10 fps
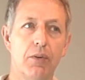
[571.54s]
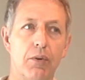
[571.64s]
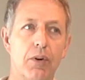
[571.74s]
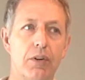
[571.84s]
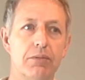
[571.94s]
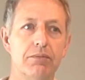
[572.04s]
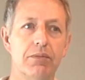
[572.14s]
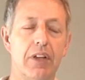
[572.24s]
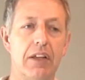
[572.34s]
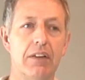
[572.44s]
Or
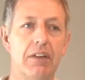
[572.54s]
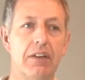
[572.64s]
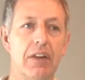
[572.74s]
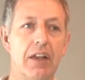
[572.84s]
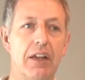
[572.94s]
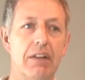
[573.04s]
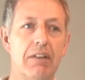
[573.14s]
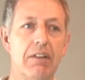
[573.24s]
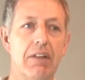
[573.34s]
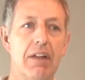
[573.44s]
they
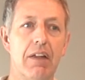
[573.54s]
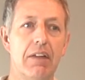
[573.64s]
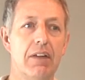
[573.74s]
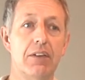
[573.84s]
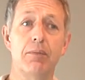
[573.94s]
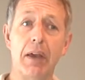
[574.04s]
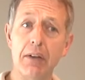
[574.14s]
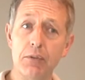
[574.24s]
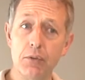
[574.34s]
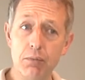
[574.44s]
doesn't make
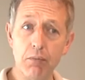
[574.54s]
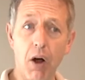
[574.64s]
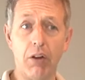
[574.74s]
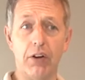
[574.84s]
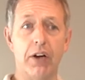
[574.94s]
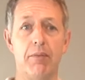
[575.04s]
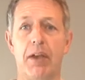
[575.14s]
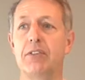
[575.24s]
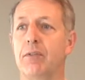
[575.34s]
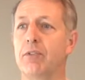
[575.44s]
them smaller. It
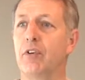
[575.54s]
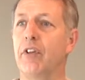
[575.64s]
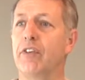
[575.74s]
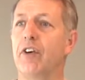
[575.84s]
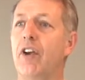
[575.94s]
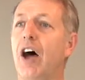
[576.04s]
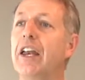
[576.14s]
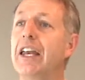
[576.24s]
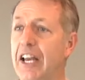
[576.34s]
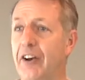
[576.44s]
makes them so that they're not
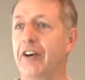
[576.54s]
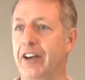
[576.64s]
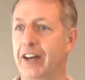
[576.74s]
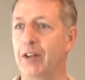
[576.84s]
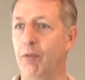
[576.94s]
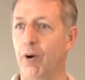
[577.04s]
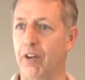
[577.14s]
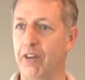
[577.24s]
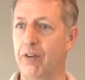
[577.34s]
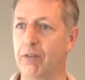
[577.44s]
adhering anymore.
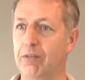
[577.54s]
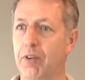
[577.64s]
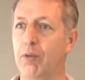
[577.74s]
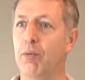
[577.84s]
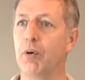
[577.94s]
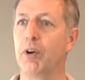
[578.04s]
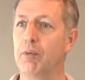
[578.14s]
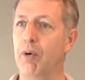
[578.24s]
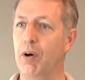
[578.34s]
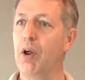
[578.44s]
Got it. It breaks
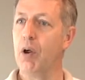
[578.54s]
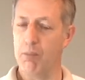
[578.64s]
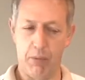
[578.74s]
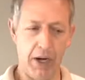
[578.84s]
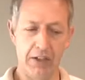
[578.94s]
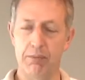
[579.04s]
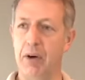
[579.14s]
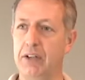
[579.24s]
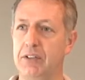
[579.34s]
the bonds.